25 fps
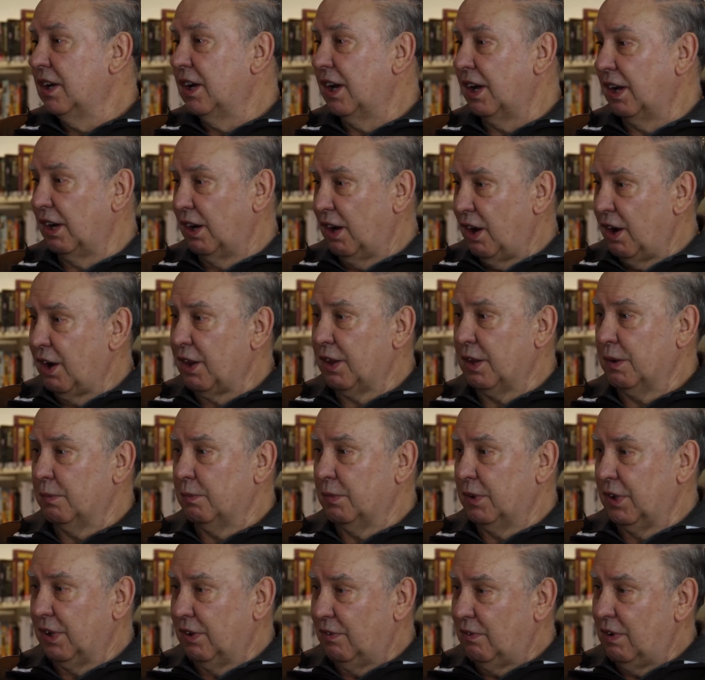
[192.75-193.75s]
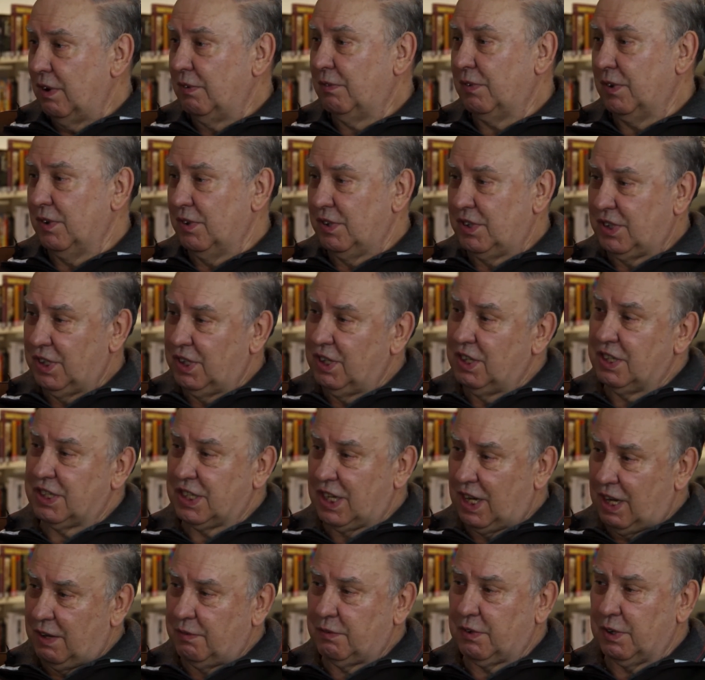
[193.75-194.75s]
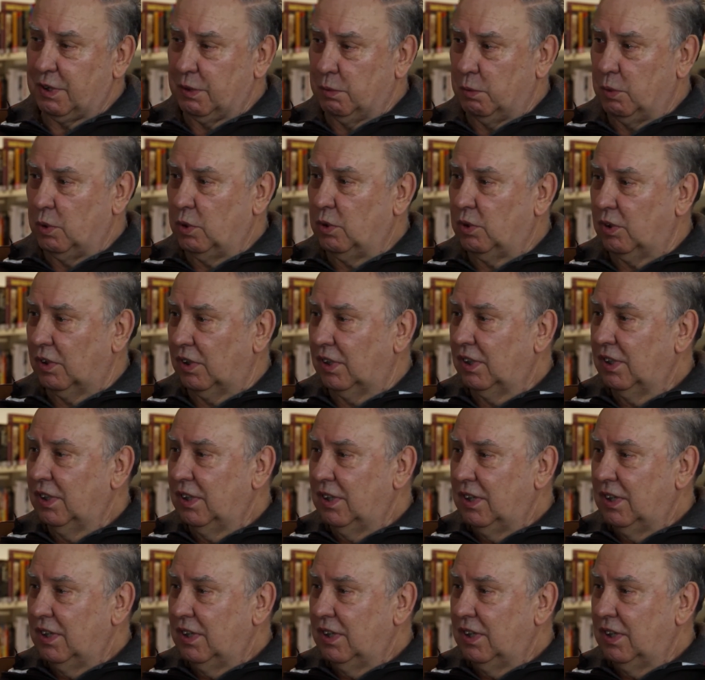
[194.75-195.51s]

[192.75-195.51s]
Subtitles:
and a lot of them were the refugees after the war.